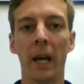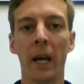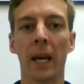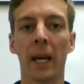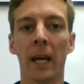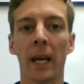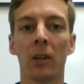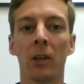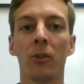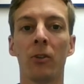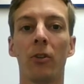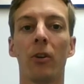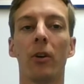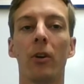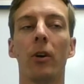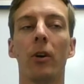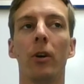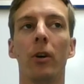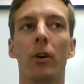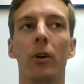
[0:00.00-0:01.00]
And
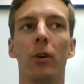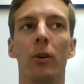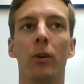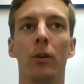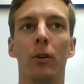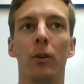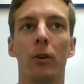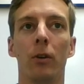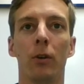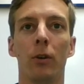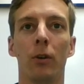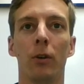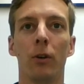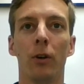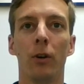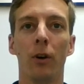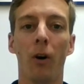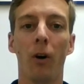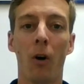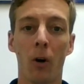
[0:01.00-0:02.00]

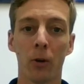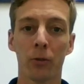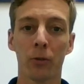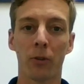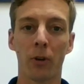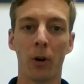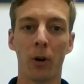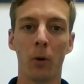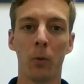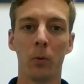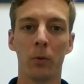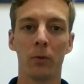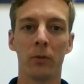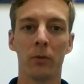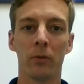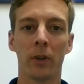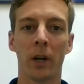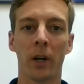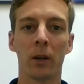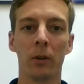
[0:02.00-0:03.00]
also,
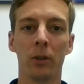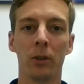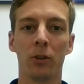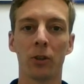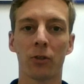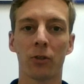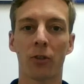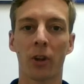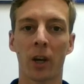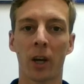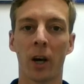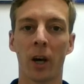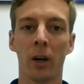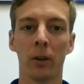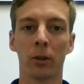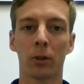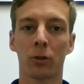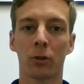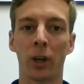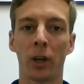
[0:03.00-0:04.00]
not only just the
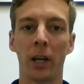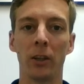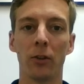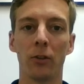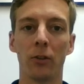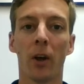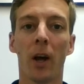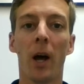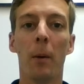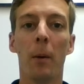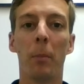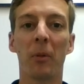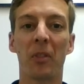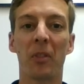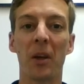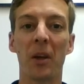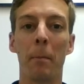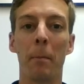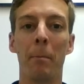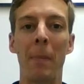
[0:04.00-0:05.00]
color changes,
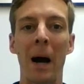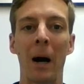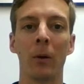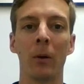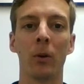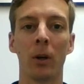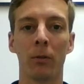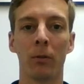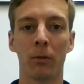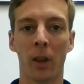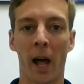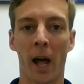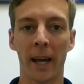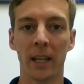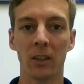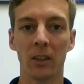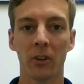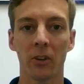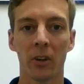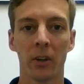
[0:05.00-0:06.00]
but the amount of
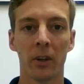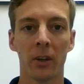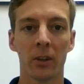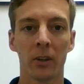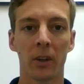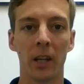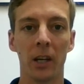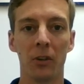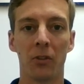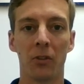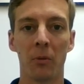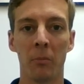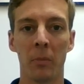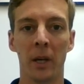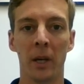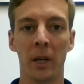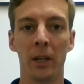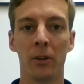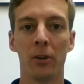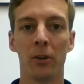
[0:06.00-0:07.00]
light that is
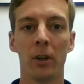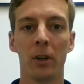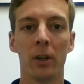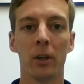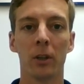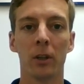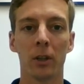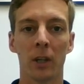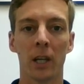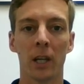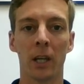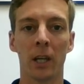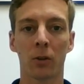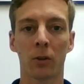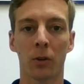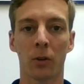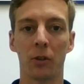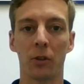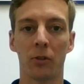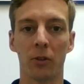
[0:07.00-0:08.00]
emitted
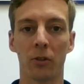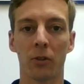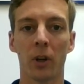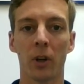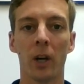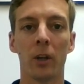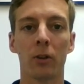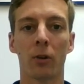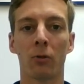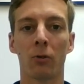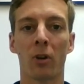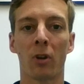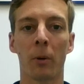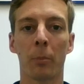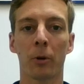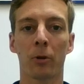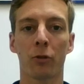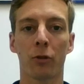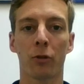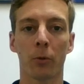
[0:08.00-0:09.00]
increases. So
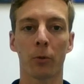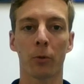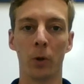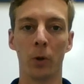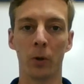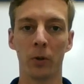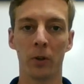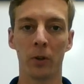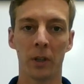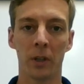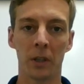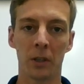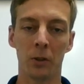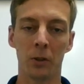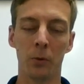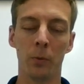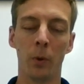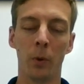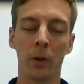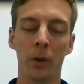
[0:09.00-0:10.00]
temperature will
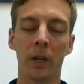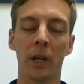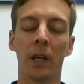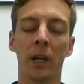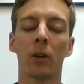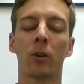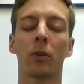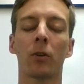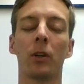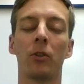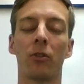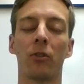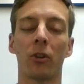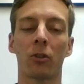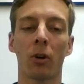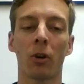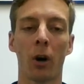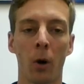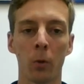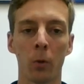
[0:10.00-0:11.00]
you will increase
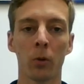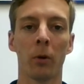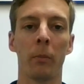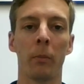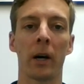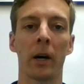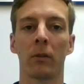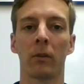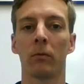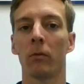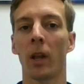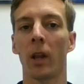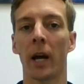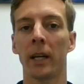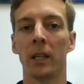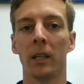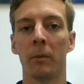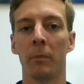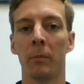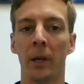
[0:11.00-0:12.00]
the total amount of
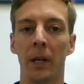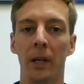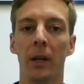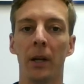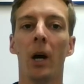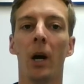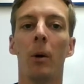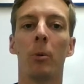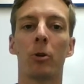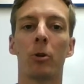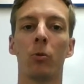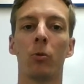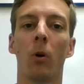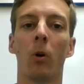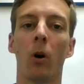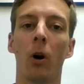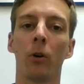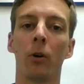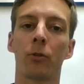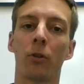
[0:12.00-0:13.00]
light emitted, but you
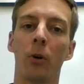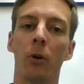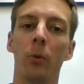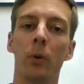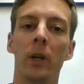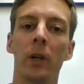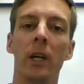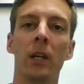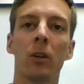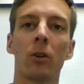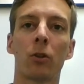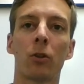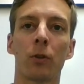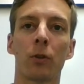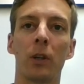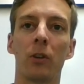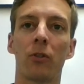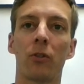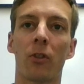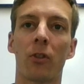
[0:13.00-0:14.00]
will also
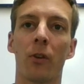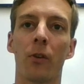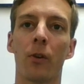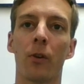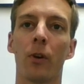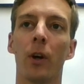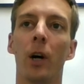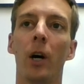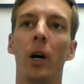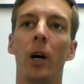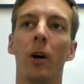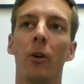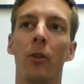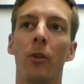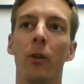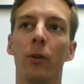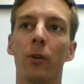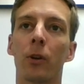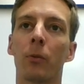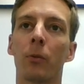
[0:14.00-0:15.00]
increase the,
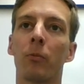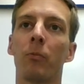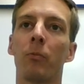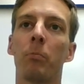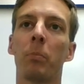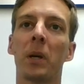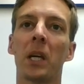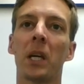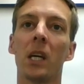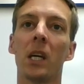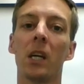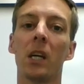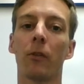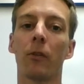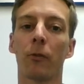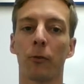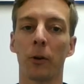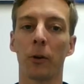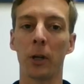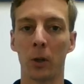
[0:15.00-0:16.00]
the
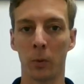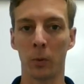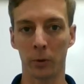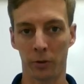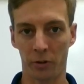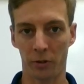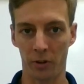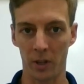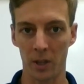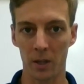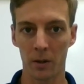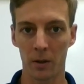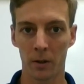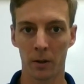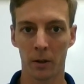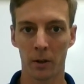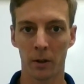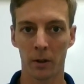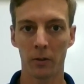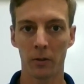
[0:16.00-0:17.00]
peak frequency
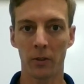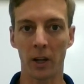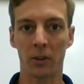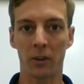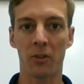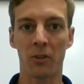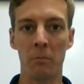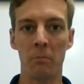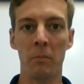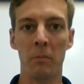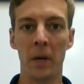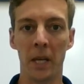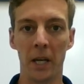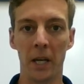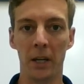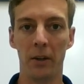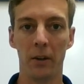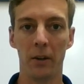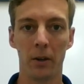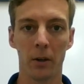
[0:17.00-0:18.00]
that's
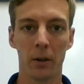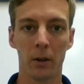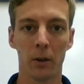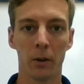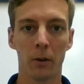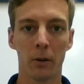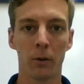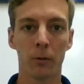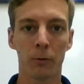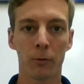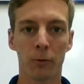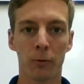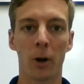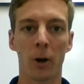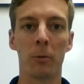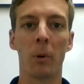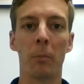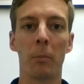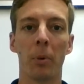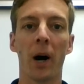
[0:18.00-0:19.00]
emitted
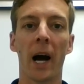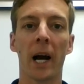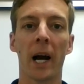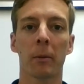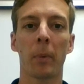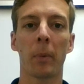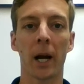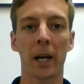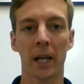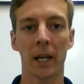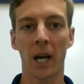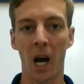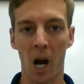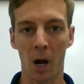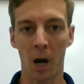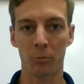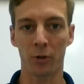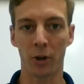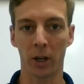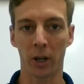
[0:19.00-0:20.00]
from a black body
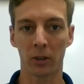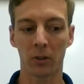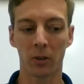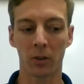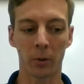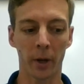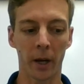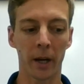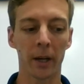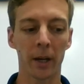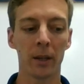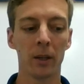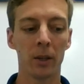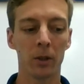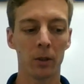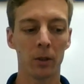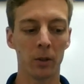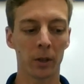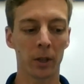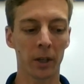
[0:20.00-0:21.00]
object. Okay,
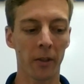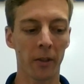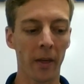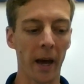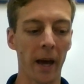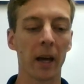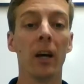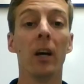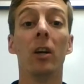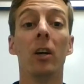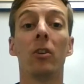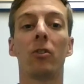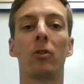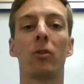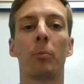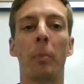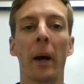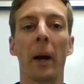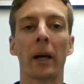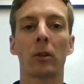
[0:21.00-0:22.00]
looking at that.
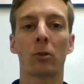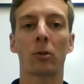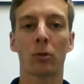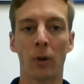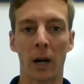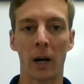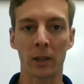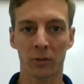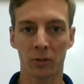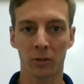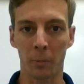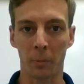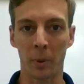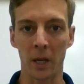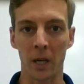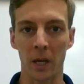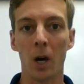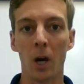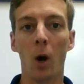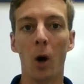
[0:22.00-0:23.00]

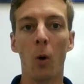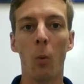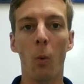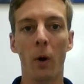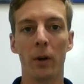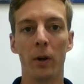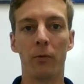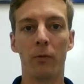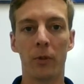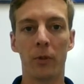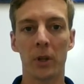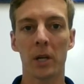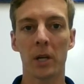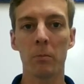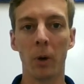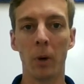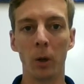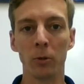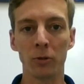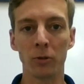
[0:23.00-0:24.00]
Spectroscopy, one of
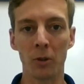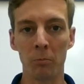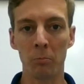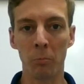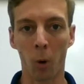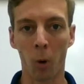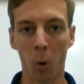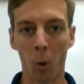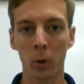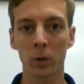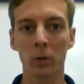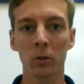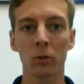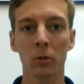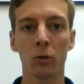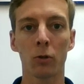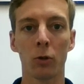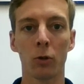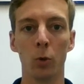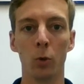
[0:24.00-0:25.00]
the most
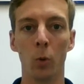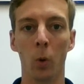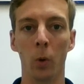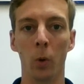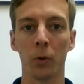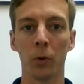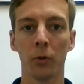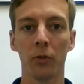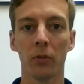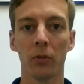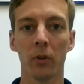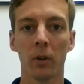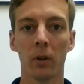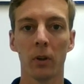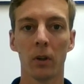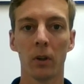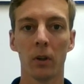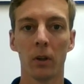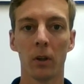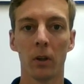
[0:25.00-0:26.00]
important tools
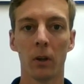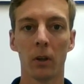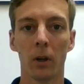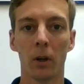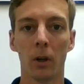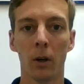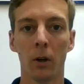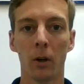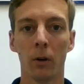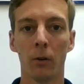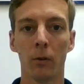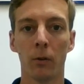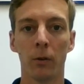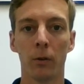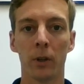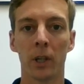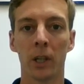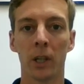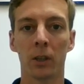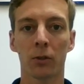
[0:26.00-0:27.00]

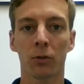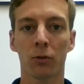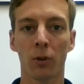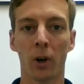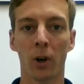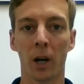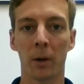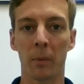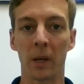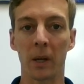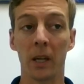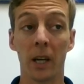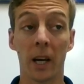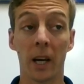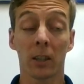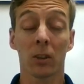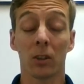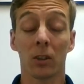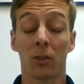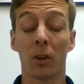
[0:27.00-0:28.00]
in astronomy.
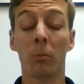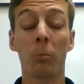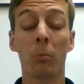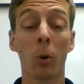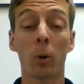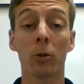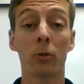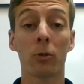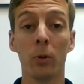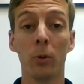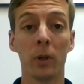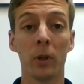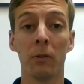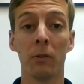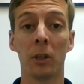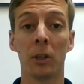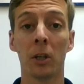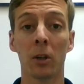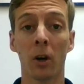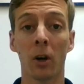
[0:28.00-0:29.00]
Actually, it's an important tool
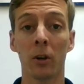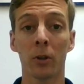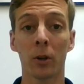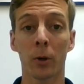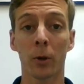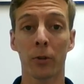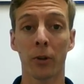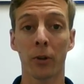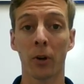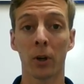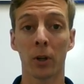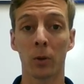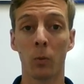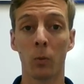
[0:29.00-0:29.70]
even here on Earth to